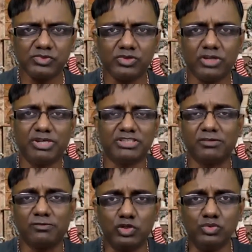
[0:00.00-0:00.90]
right? Because
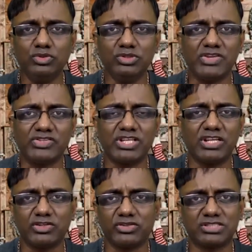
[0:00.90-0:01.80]
if you don't
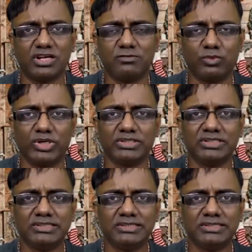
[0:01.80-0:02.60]
understand your self-worth,